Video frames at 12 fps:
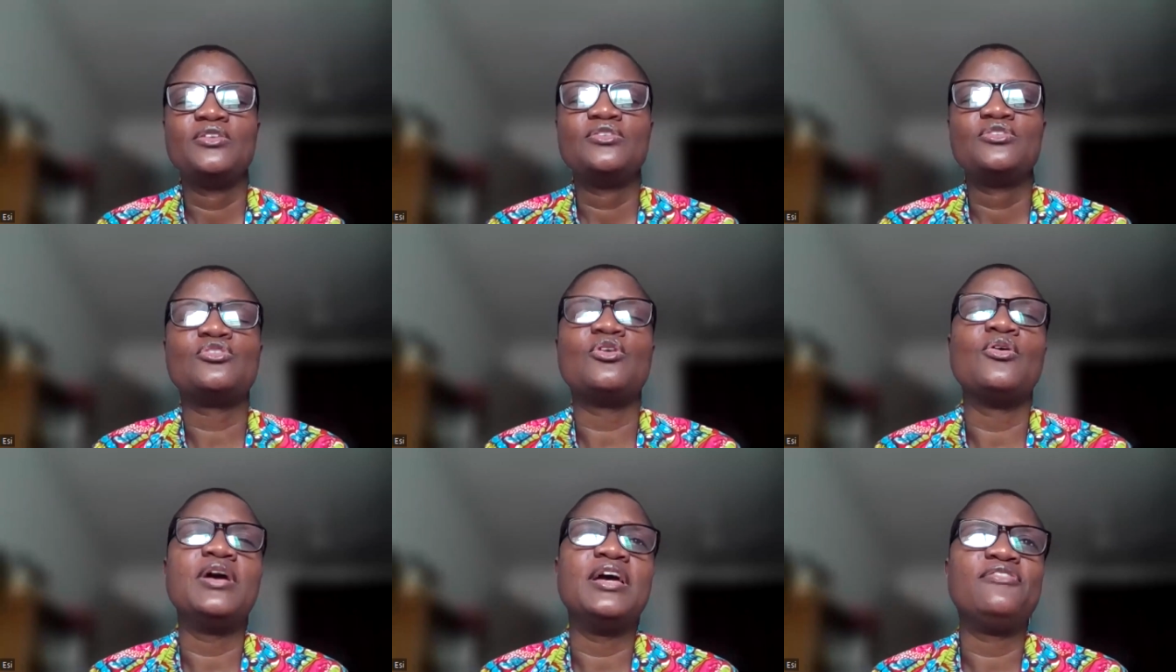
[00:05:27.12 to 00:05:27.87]

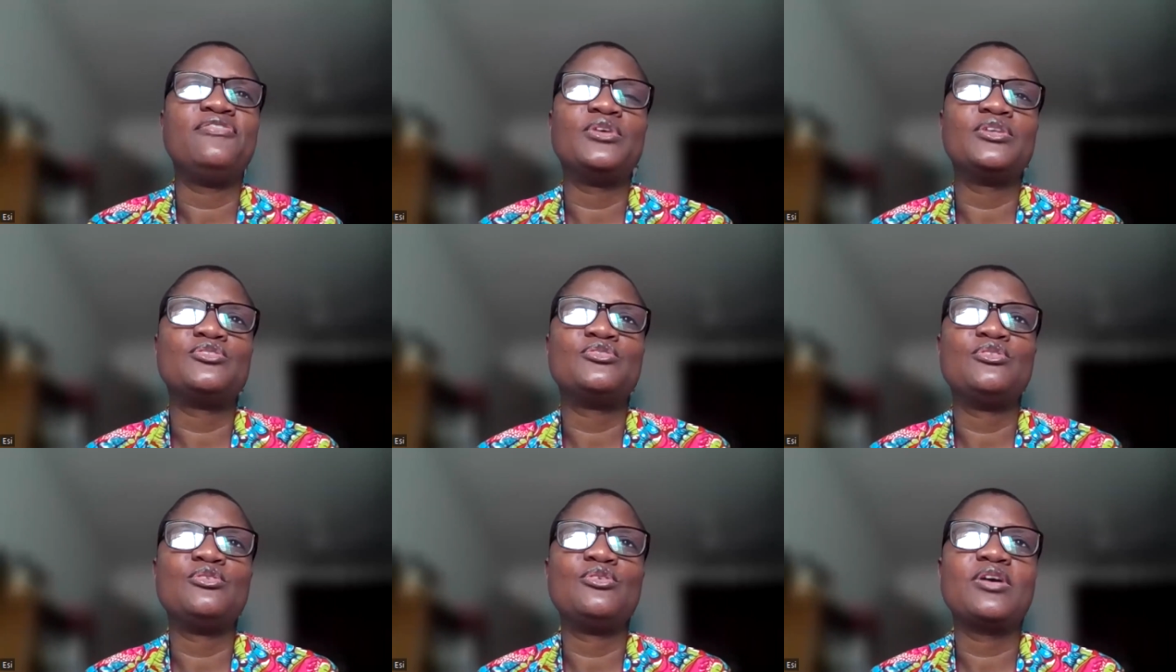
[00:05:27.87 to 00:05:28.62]
So if you're
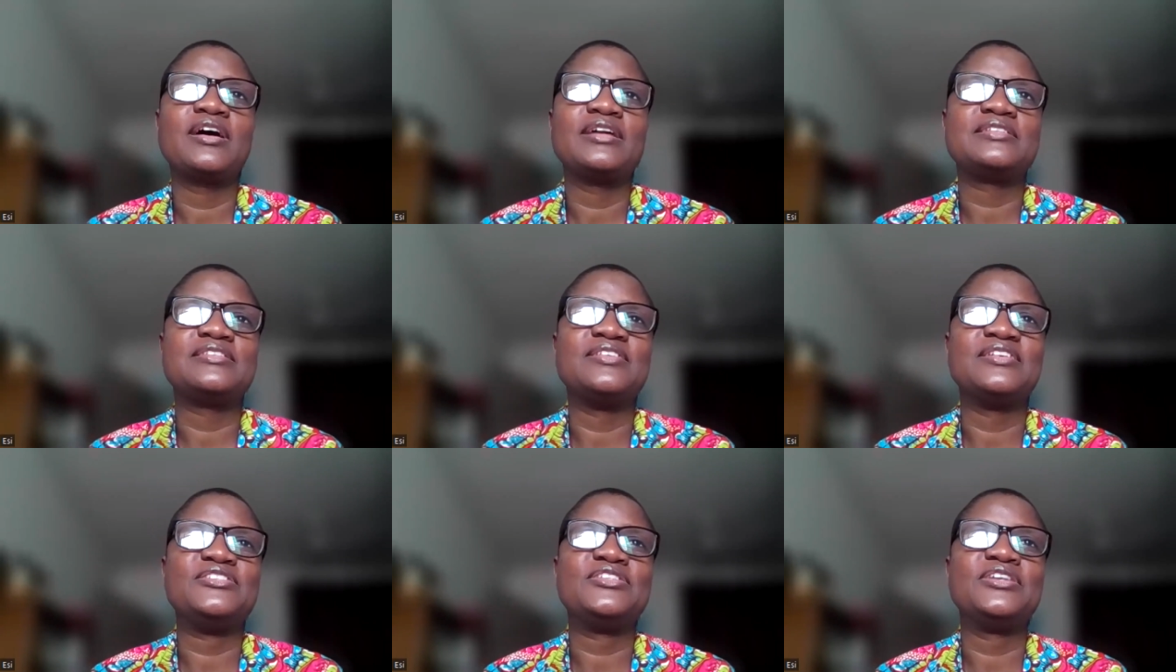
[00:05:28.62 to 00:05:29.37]
to look at
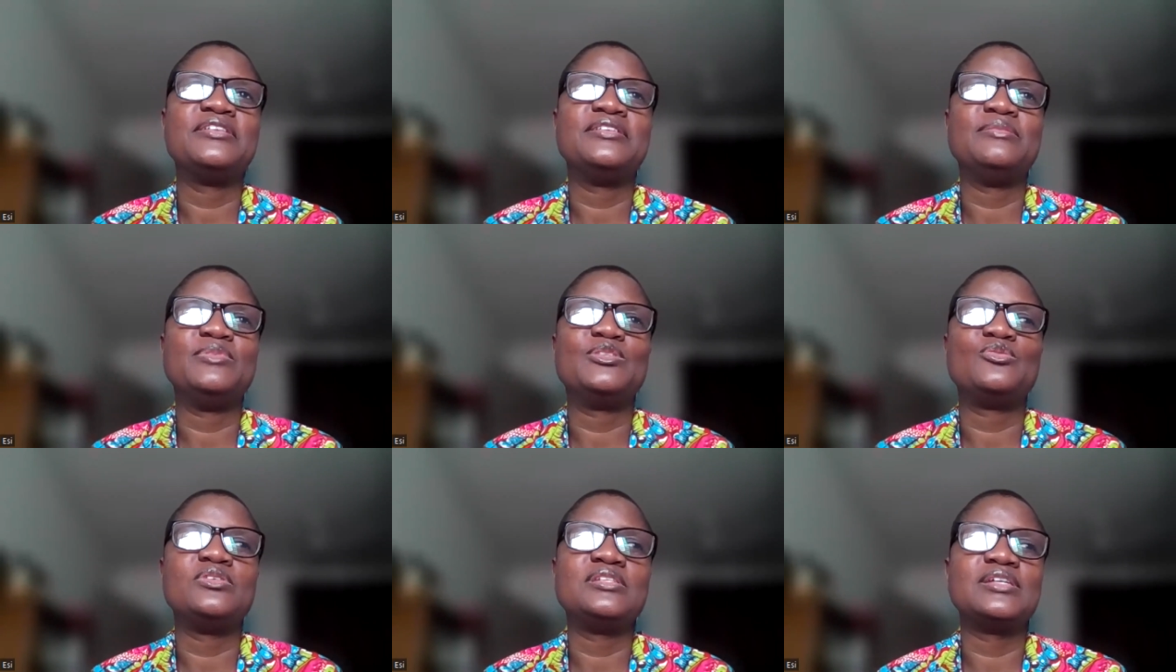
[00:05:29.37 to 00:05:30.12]
the journey
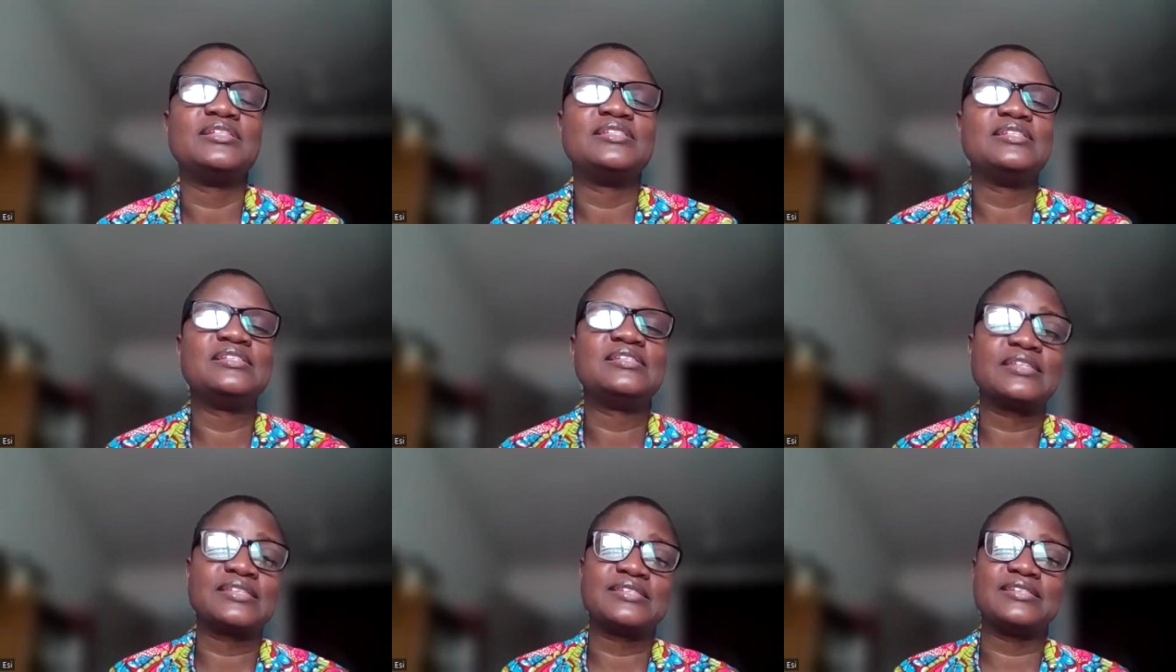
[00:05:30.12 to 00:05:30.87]
between
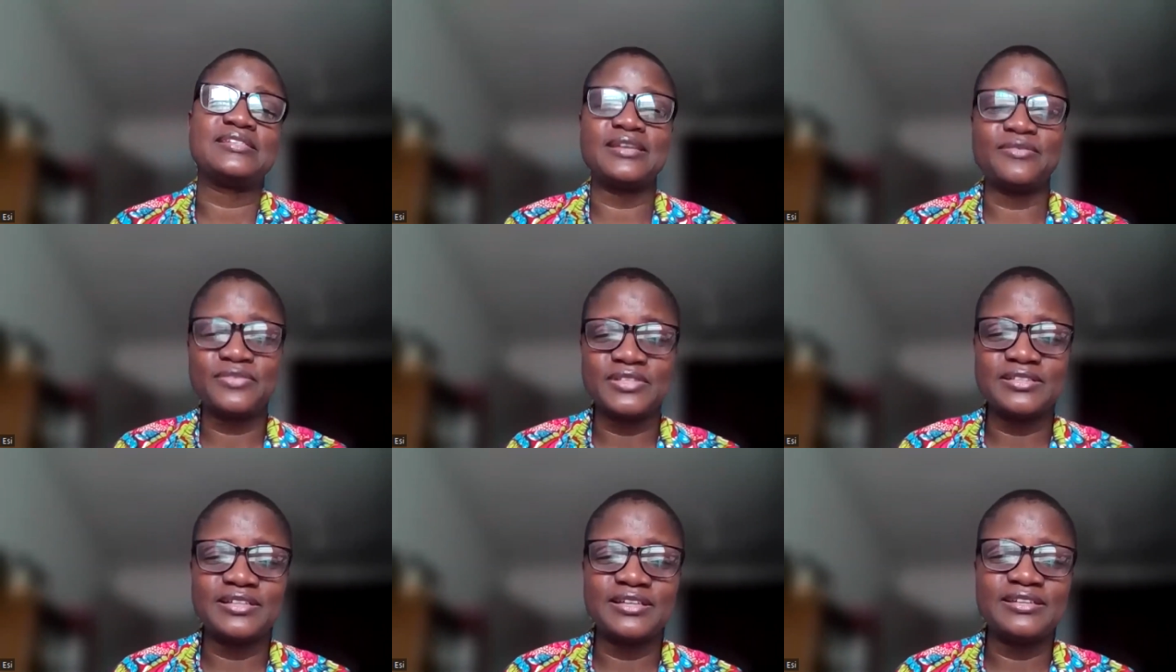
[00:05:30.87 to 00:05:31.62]
1967
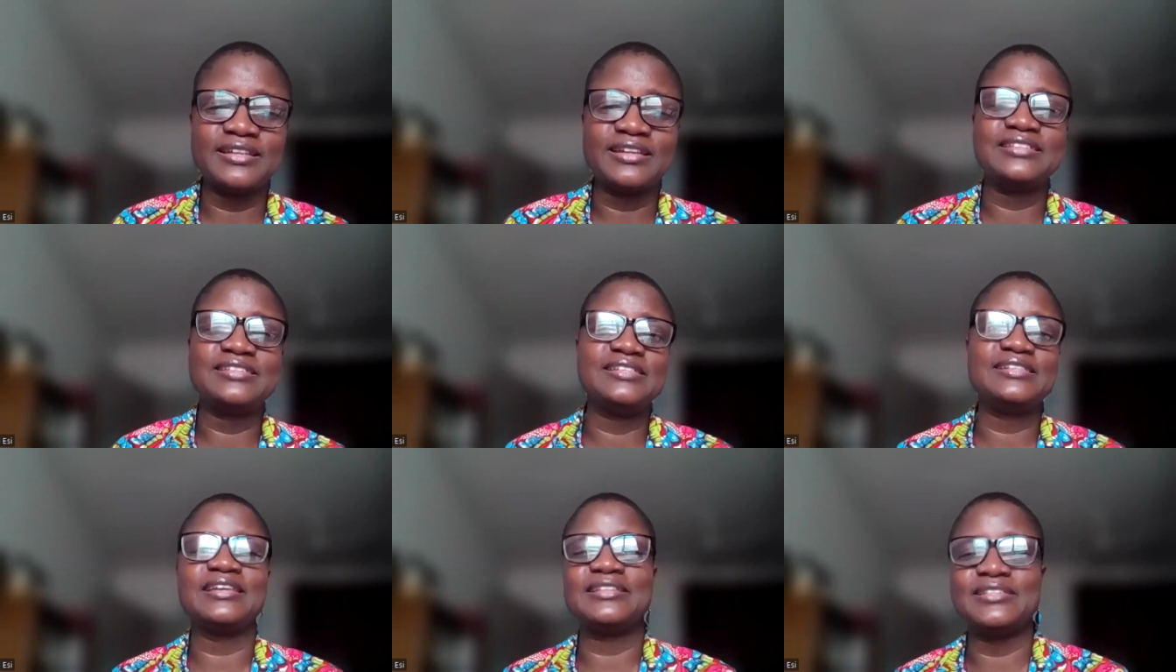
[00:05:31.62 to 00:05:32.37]
and
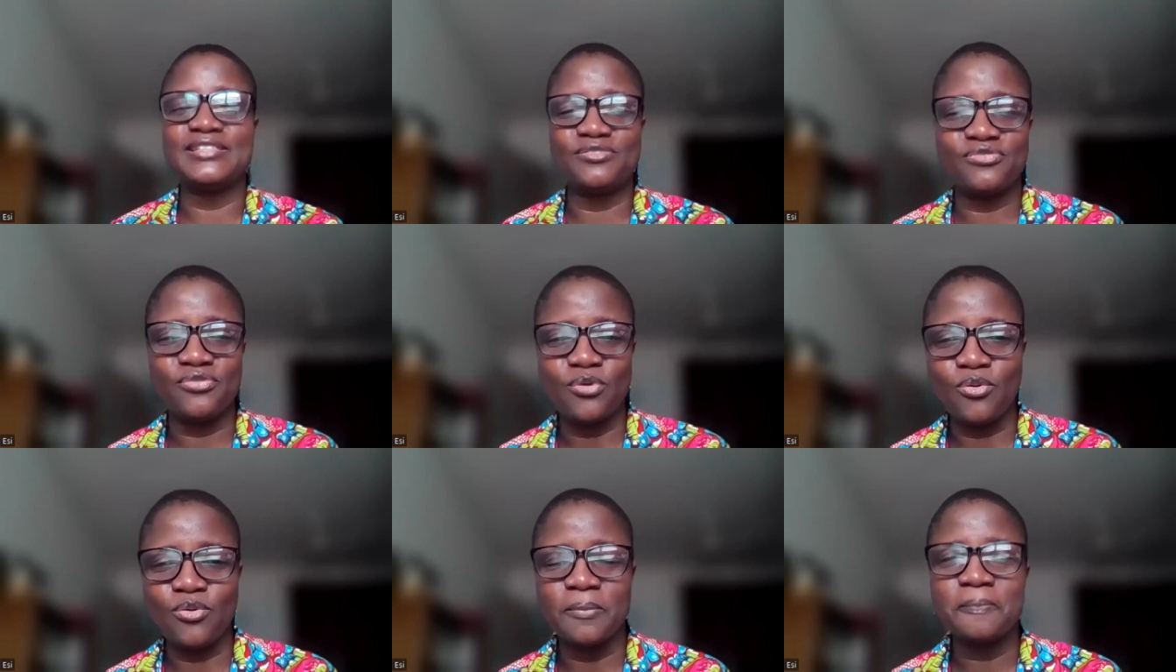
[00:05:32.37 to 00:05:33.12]

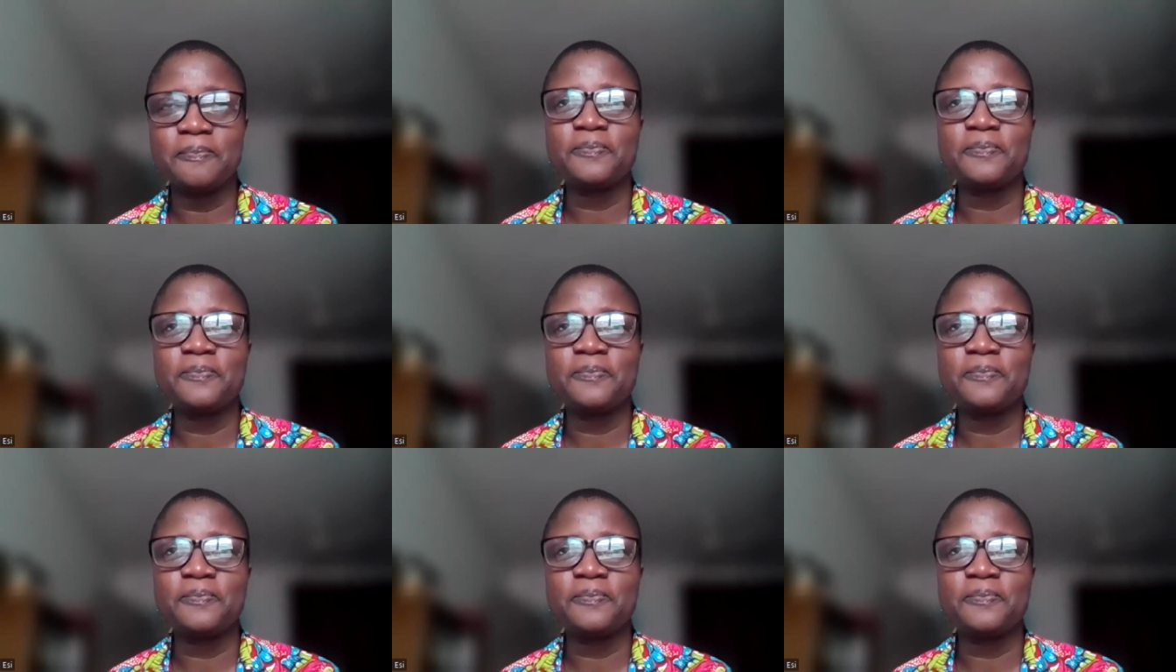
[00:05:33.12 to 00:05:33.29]
1994,